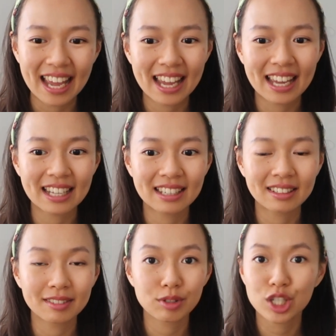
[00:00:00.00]

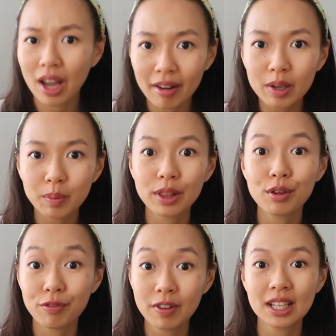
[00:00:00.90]
And share it with
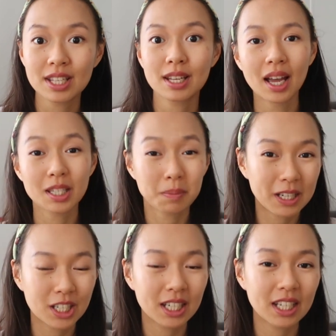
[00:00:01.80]
your friends,
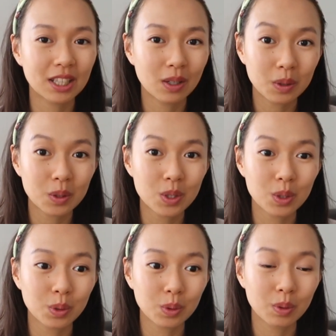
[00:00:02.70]
especially
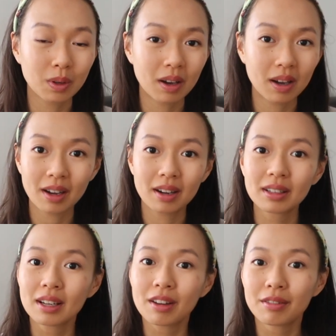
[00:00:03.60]
those who are
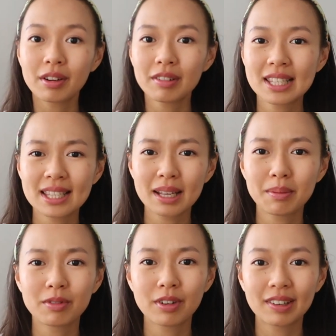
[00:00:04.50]
very
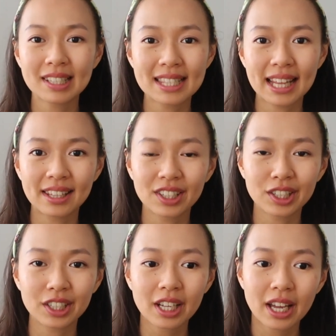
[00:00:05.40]
slim, very
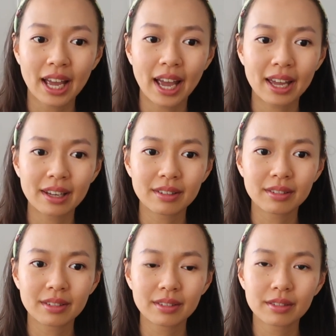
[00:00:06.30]
slender,
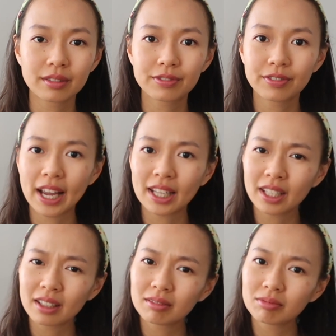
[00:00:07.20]
and
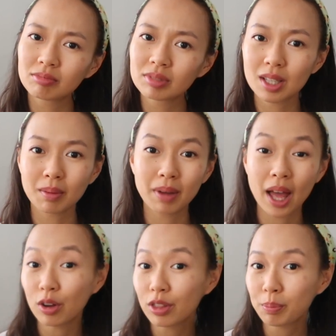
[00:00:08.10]
finding some
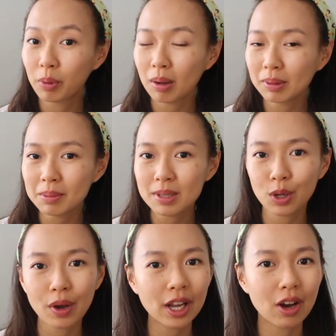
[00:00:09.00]
health problems
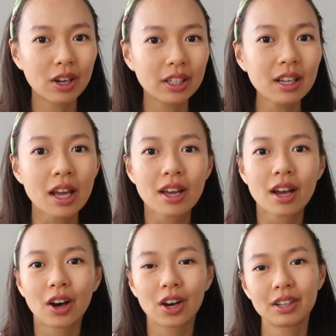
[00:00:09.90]
going on
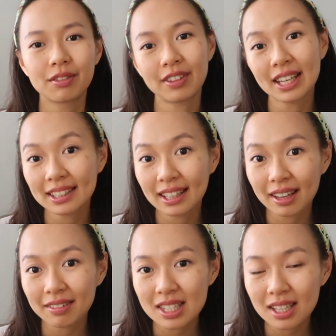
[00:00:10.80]
a vegan
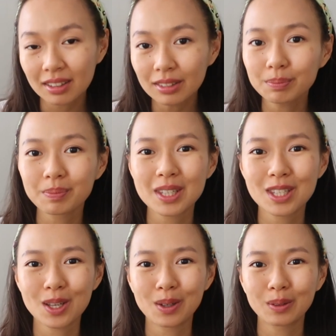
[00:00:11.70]
lifestyle.
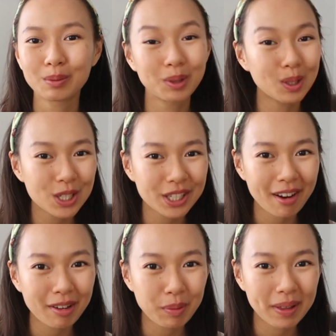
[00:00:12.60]
So do
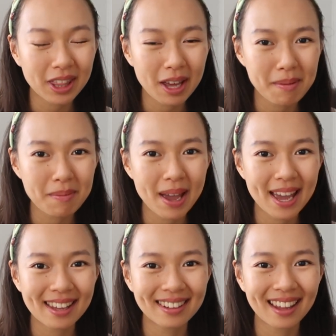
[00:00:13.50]
share it with them,
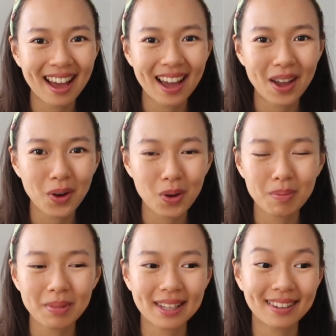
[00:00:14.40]
and I
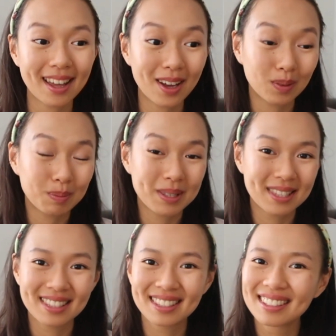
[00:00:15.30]
hope it
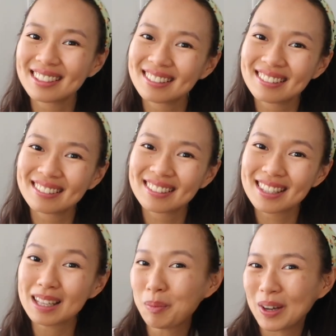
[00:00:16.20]
helps
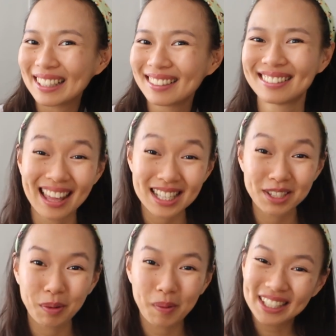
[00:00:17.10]
someone.
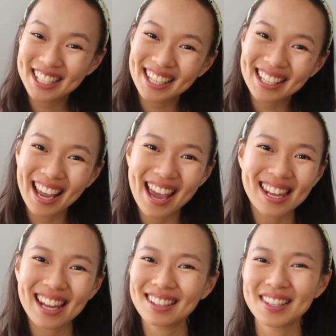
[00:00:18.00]
Thanks for watching,
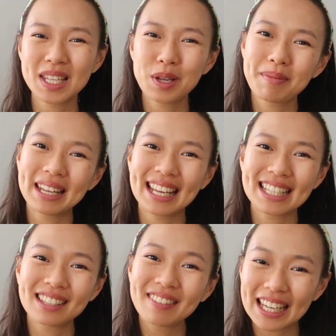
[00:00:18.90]
and I'll see you in my
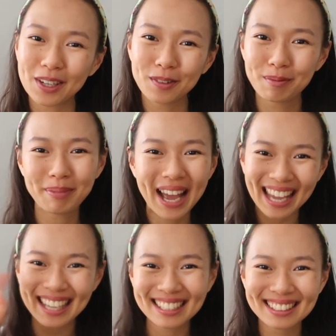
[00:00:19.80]
next video.
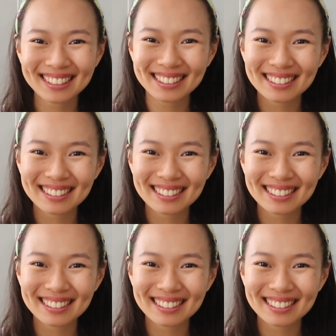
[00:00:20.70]
Bye!